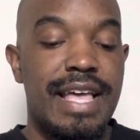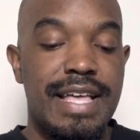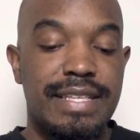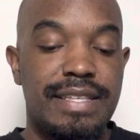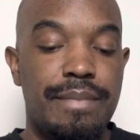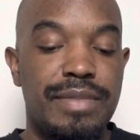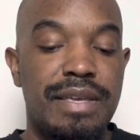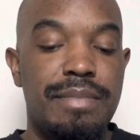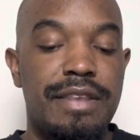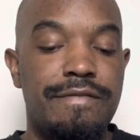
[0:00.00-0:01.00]

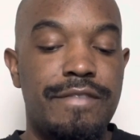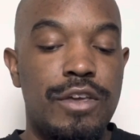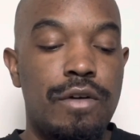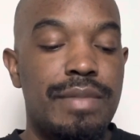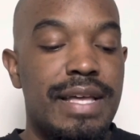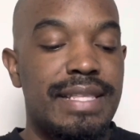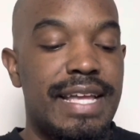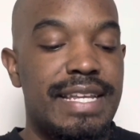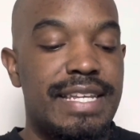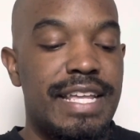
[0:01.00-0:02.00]
Something many feel
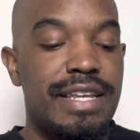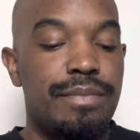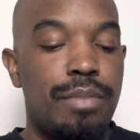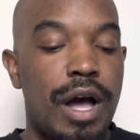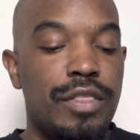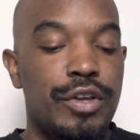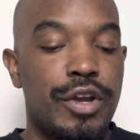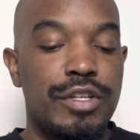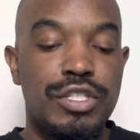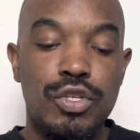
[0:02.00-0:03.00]
that didn't bother
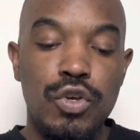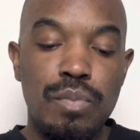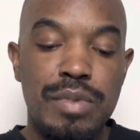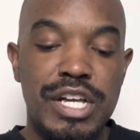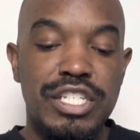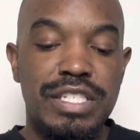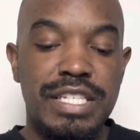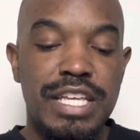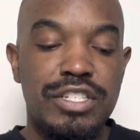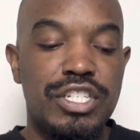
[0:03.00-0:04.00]
her too much
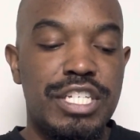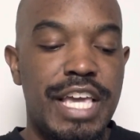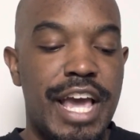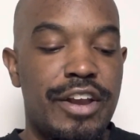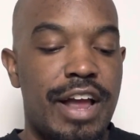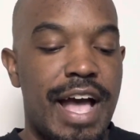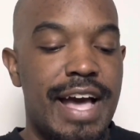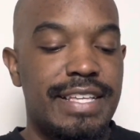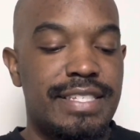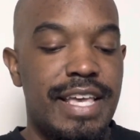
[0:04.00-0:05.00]
since she had her
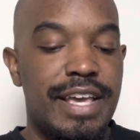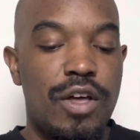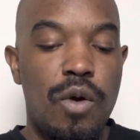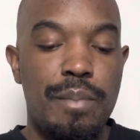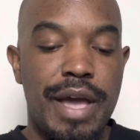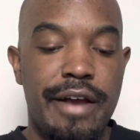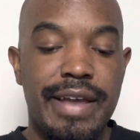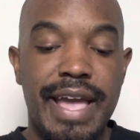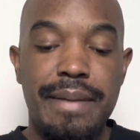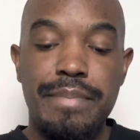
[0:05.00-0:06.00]
eyes set on
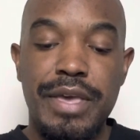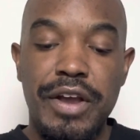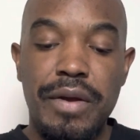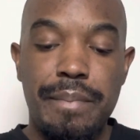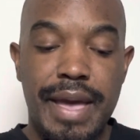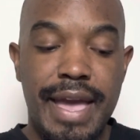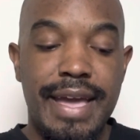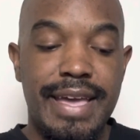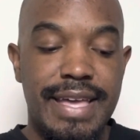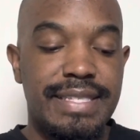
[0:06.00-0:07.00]
marrying a bigger
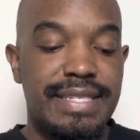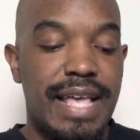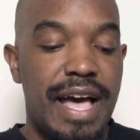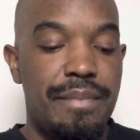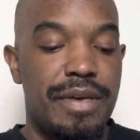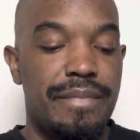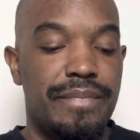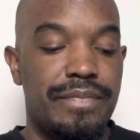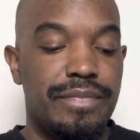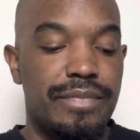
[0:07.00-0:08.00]
bag in Simon.
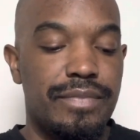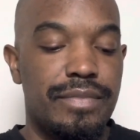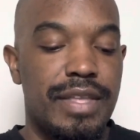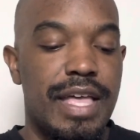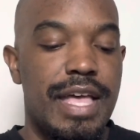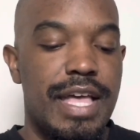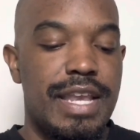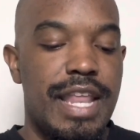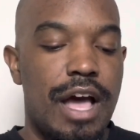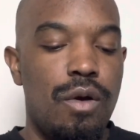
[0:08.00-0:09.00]

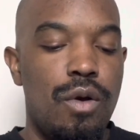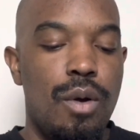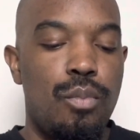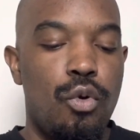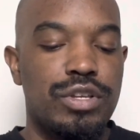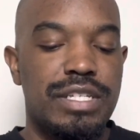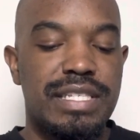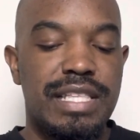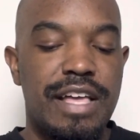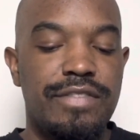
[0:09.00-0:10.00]
Now, Porsha
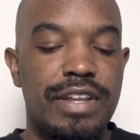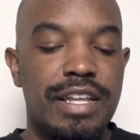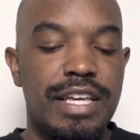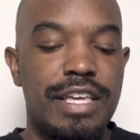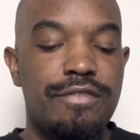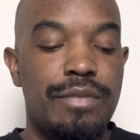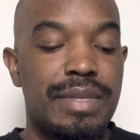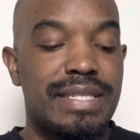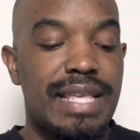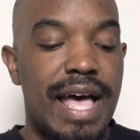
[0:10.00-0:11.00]
is left looking from
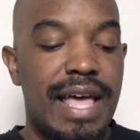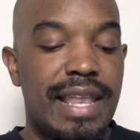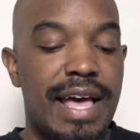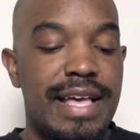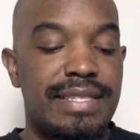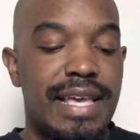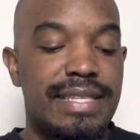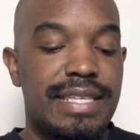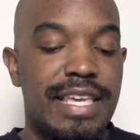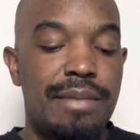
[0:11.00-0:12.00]
the sidelines
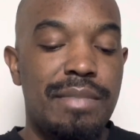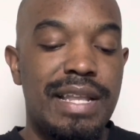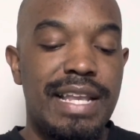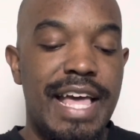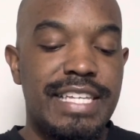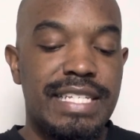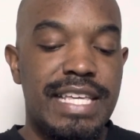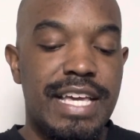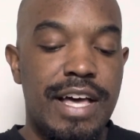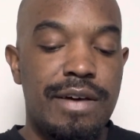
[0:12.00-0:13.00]
as Kim
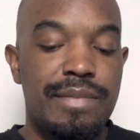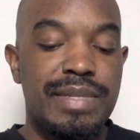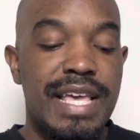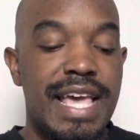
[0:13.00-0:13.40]
allegedly comes